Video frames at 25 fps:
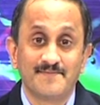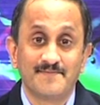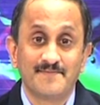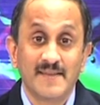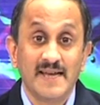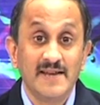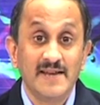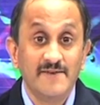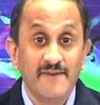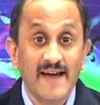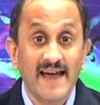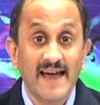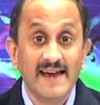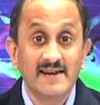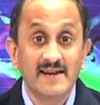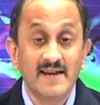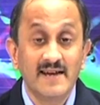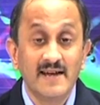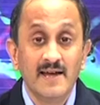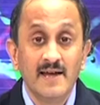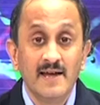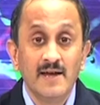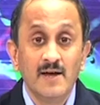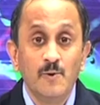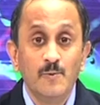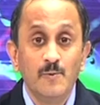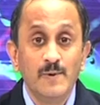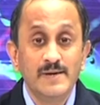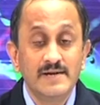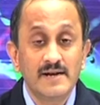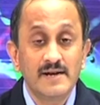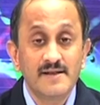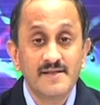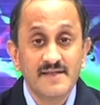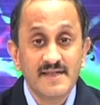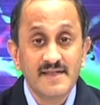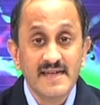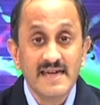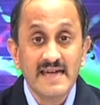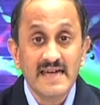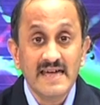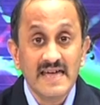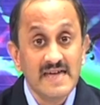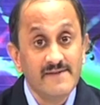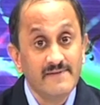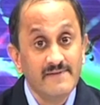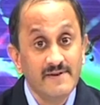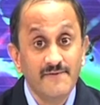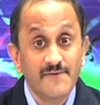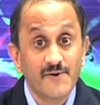In fact, we shall see
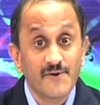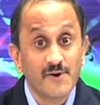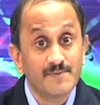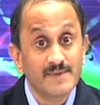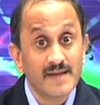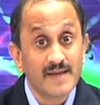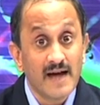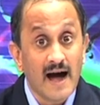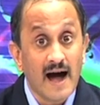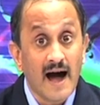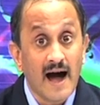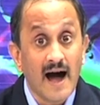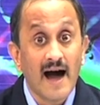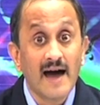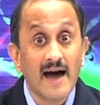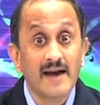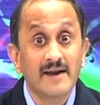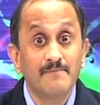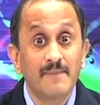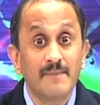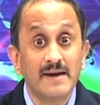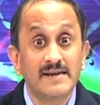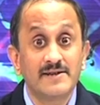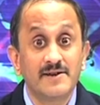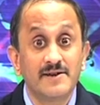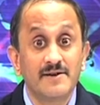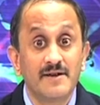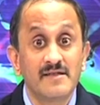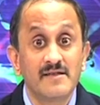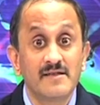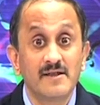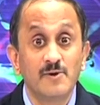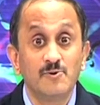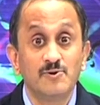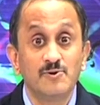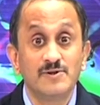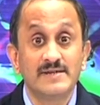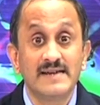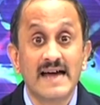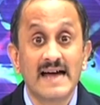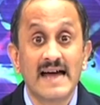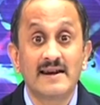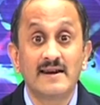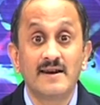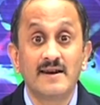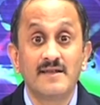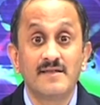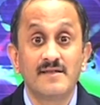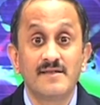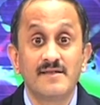even from the Haar multi-resolution
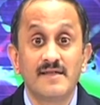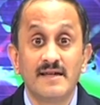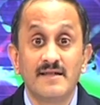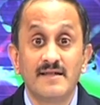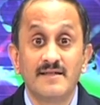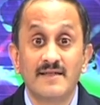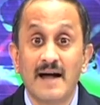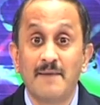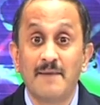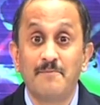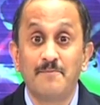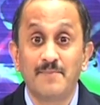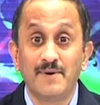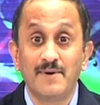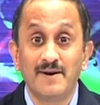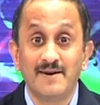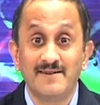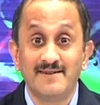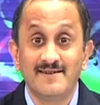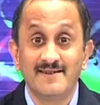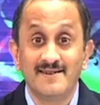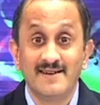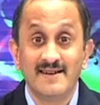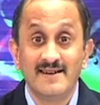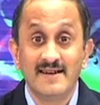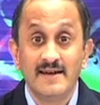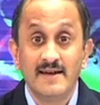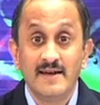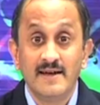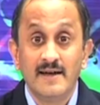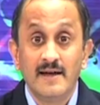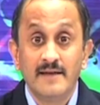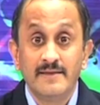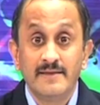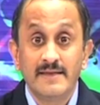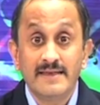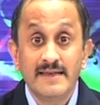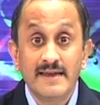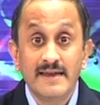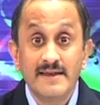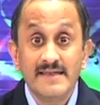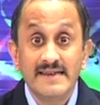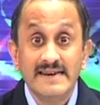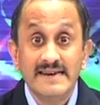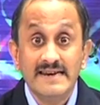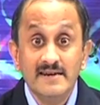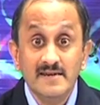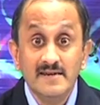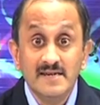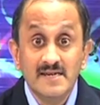analysis example that there is
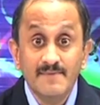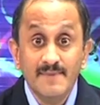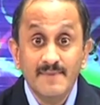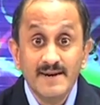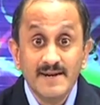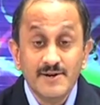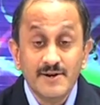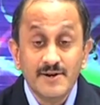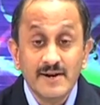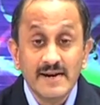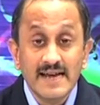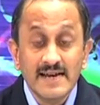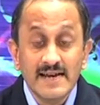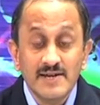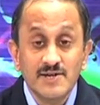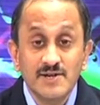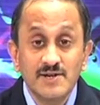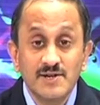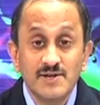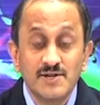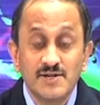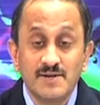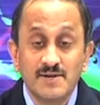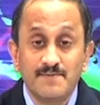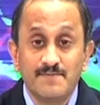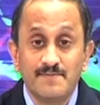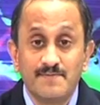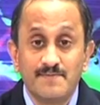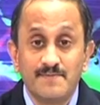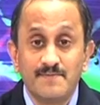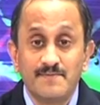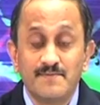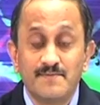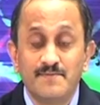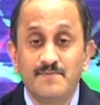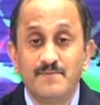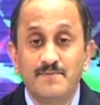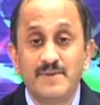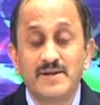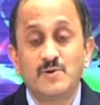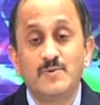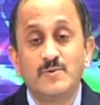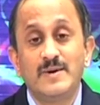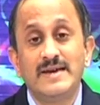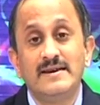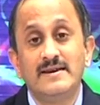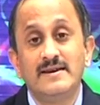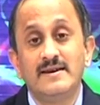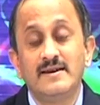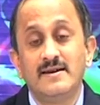an intimate relationship
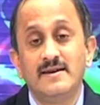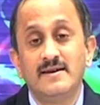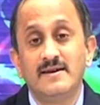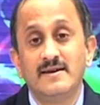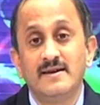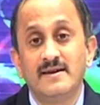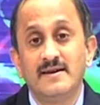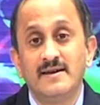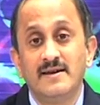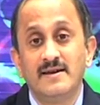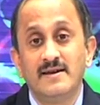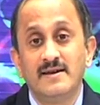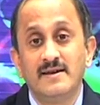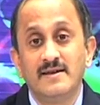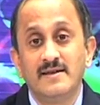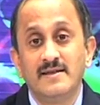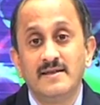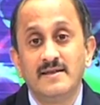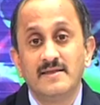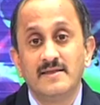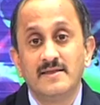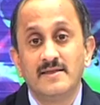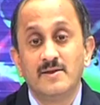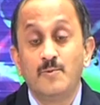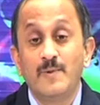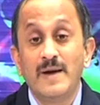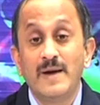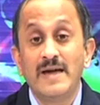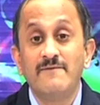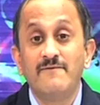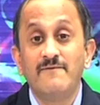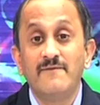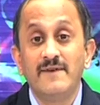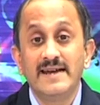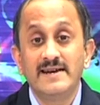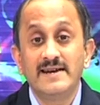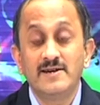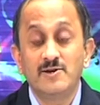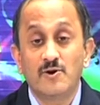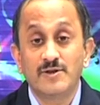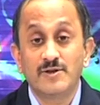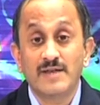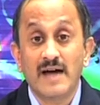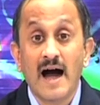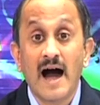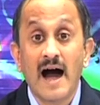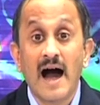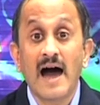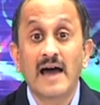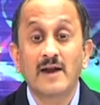between the wavelet or the
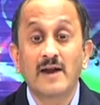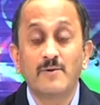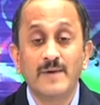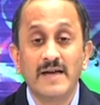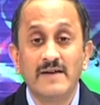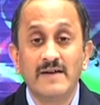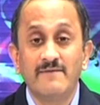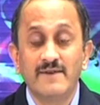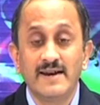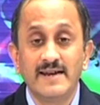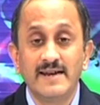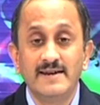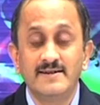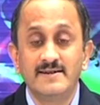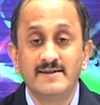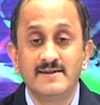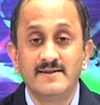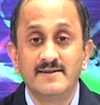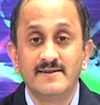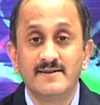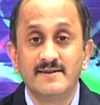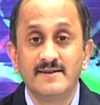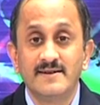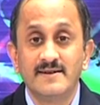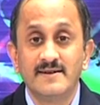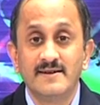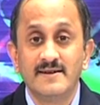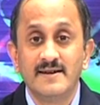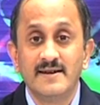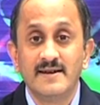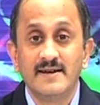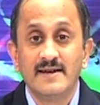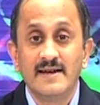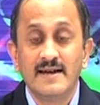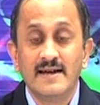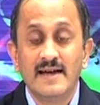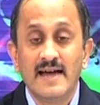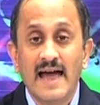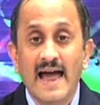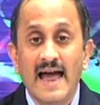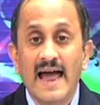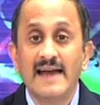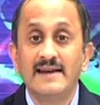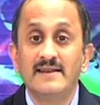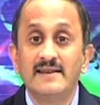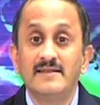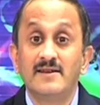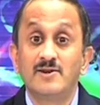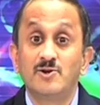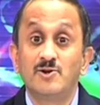Haar wavelet
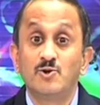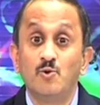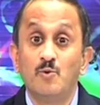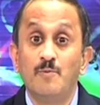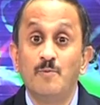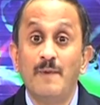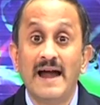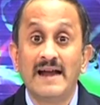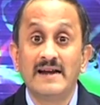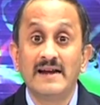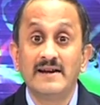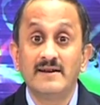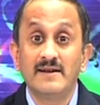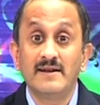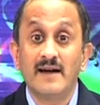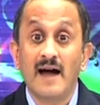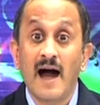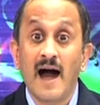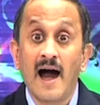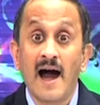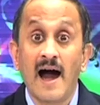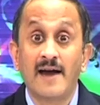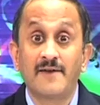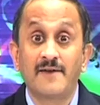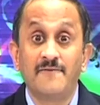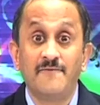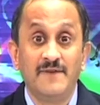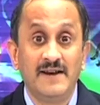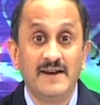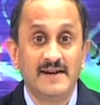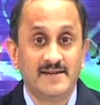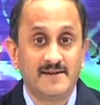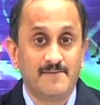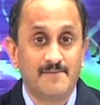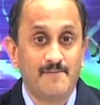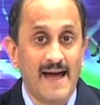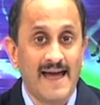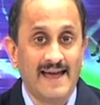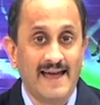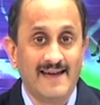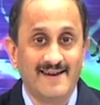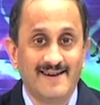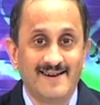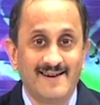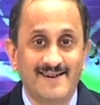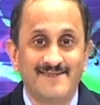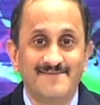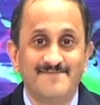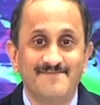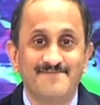and the 2-band Haar filter
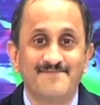bank.